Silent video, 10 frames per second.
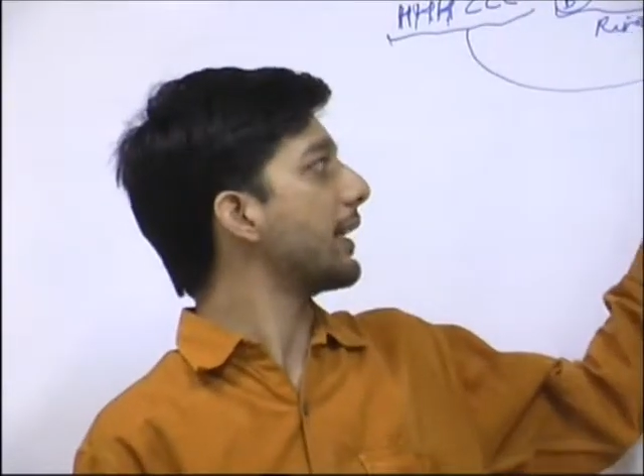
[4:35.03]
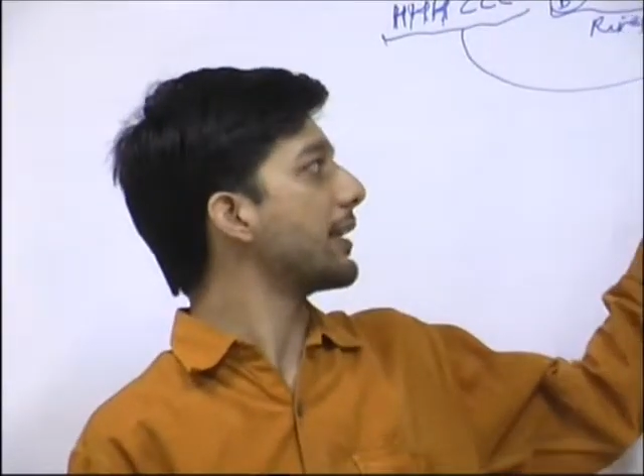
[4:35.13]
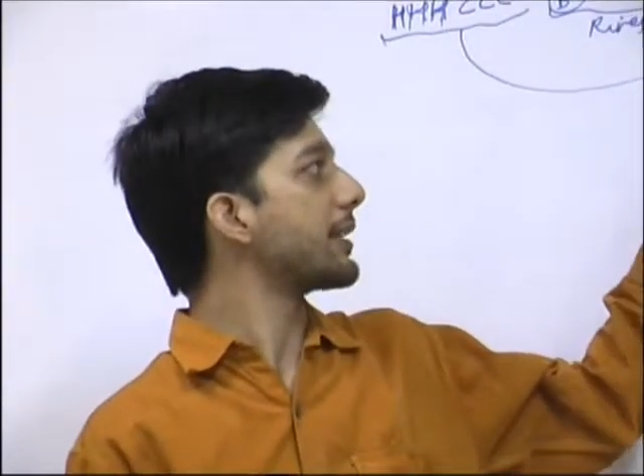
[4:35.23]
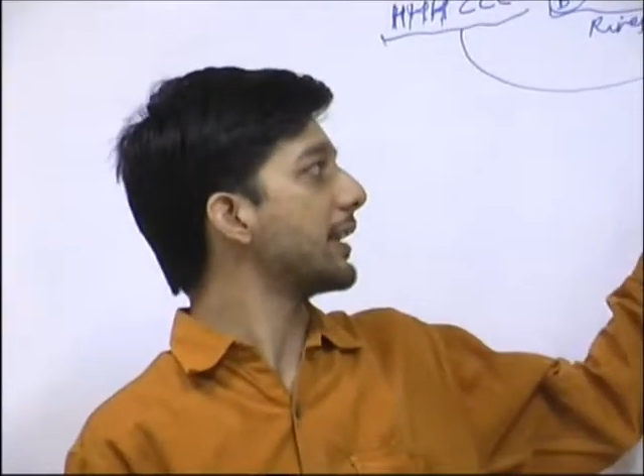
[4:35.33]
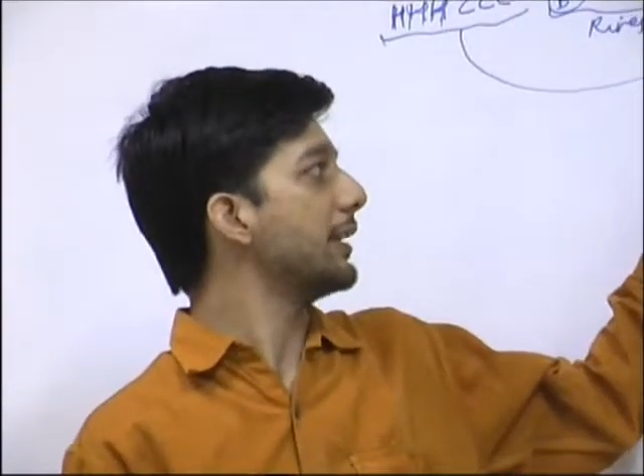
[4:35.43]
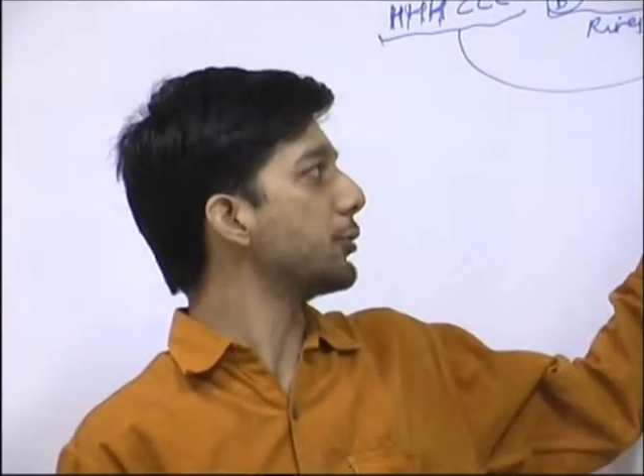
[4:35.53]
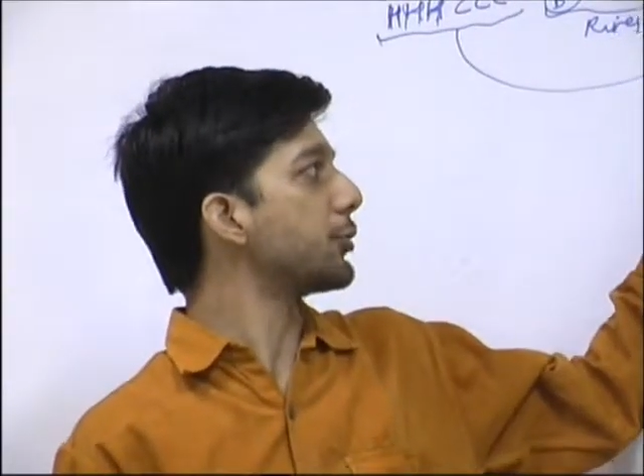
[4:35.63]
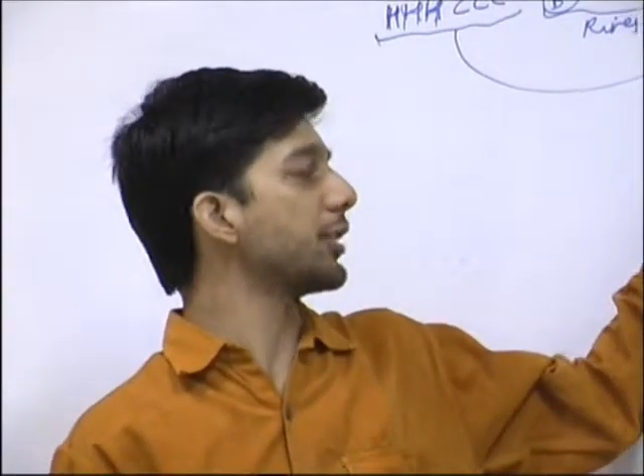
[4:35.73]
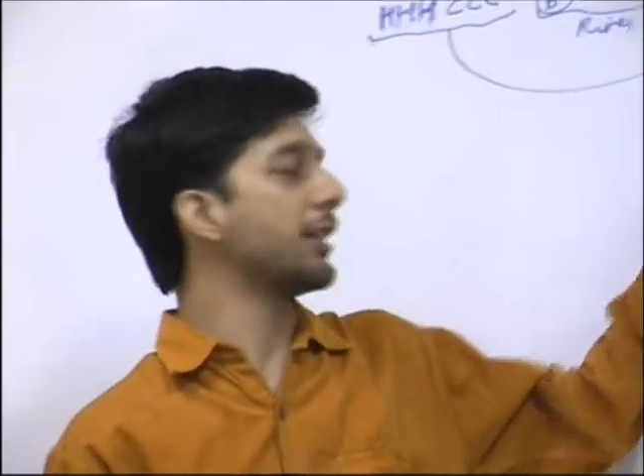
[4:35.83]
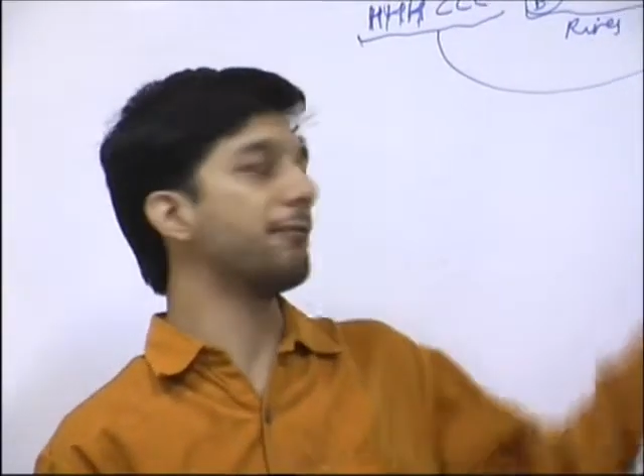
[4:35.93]
a
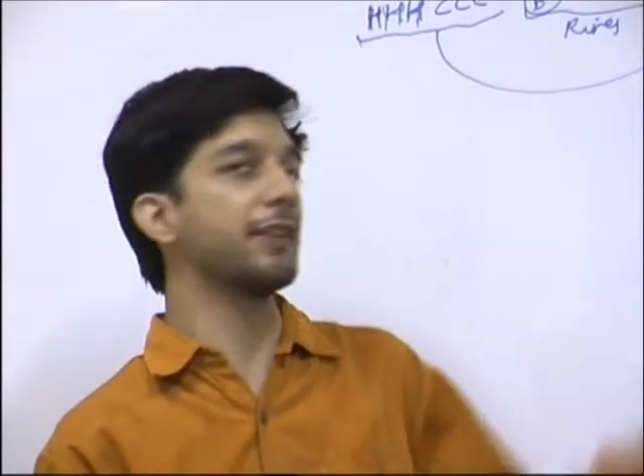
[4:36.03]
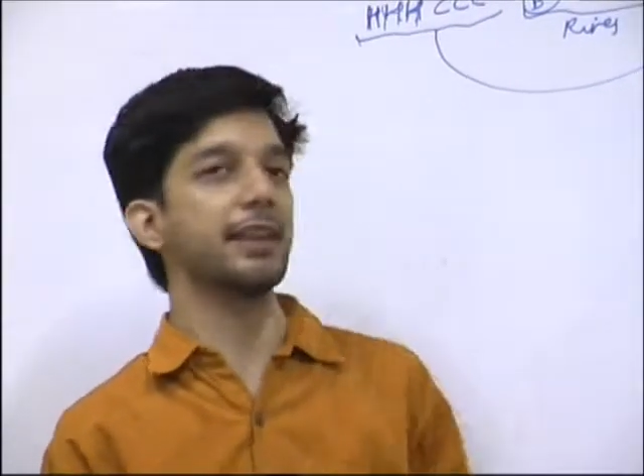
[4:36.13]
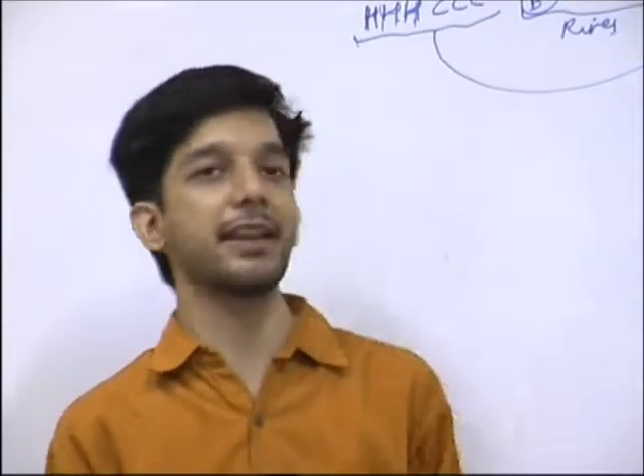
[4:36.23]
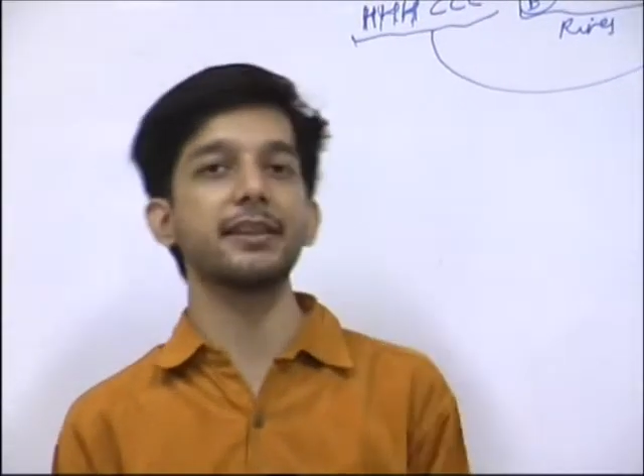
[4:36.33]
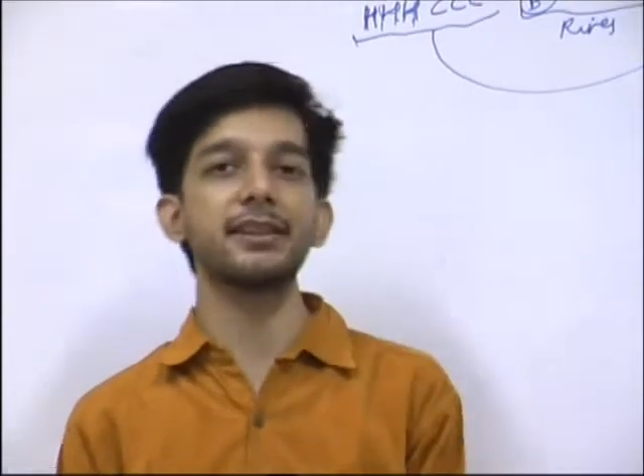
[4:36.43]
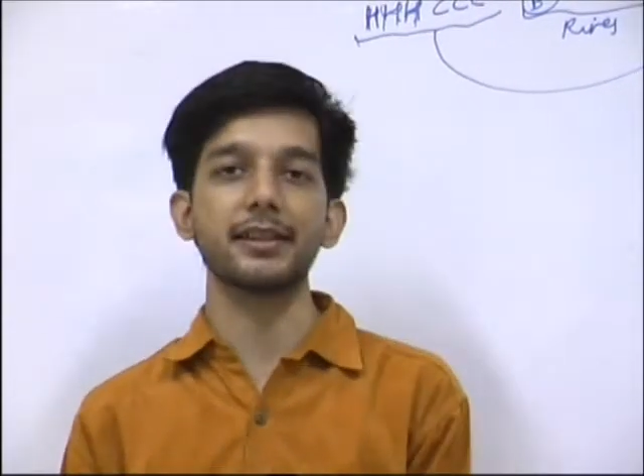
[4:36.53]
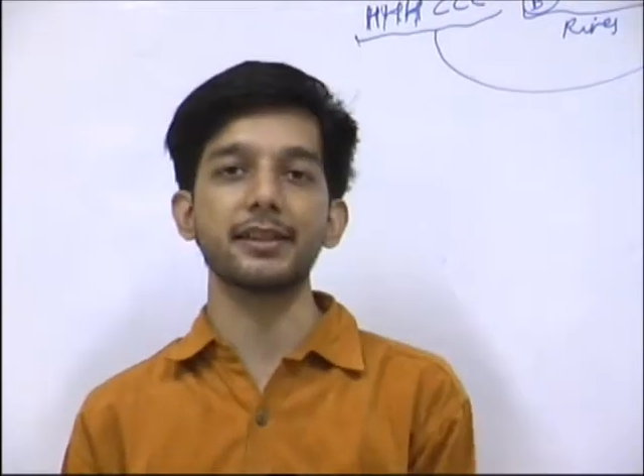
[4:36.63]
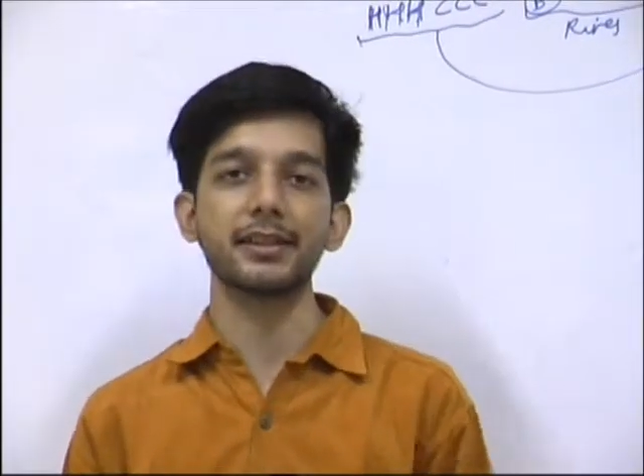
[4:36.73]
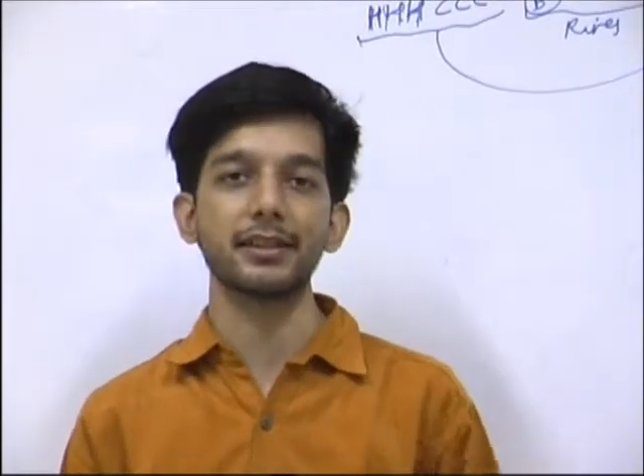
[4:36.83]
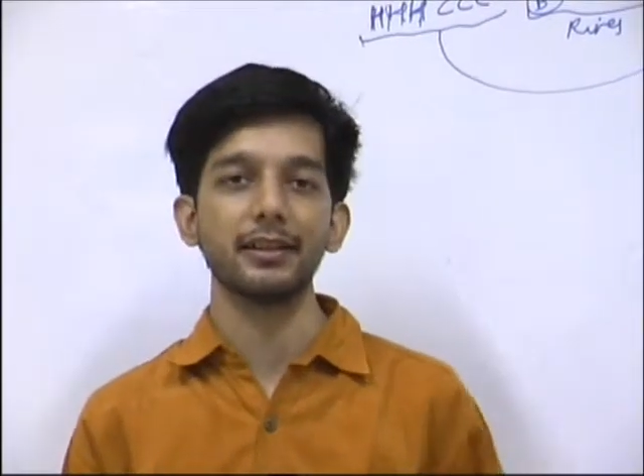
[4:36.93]
solution if it
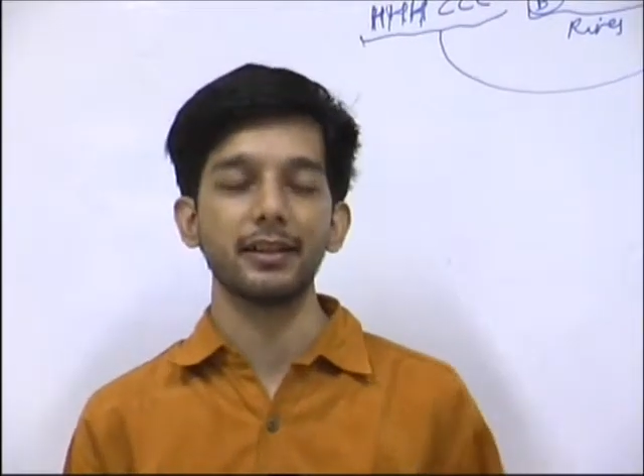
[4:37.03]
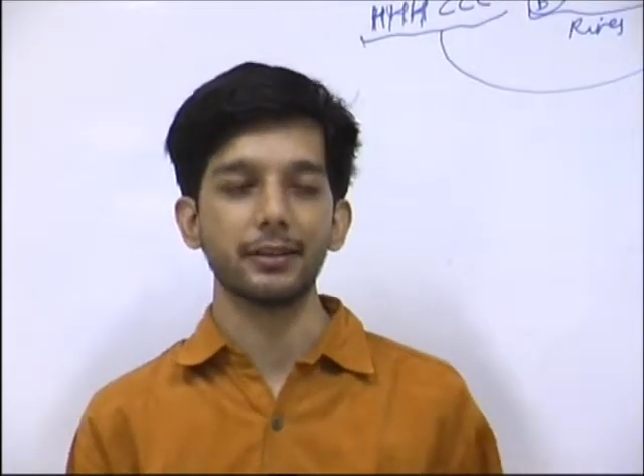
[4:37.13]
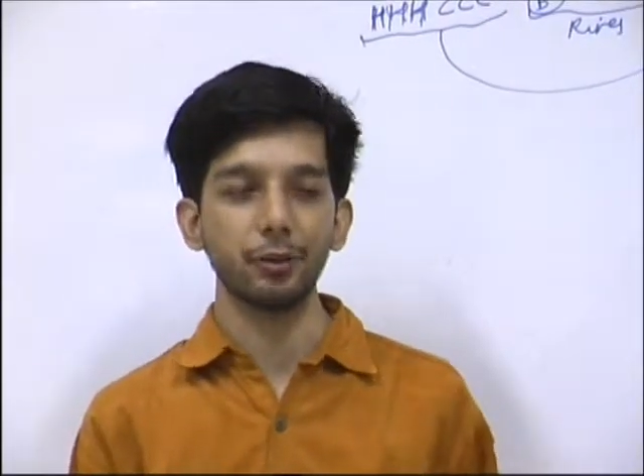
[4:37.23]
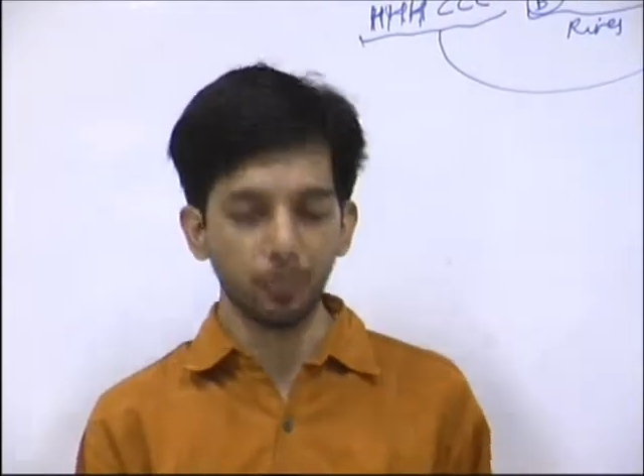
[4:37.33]
exists,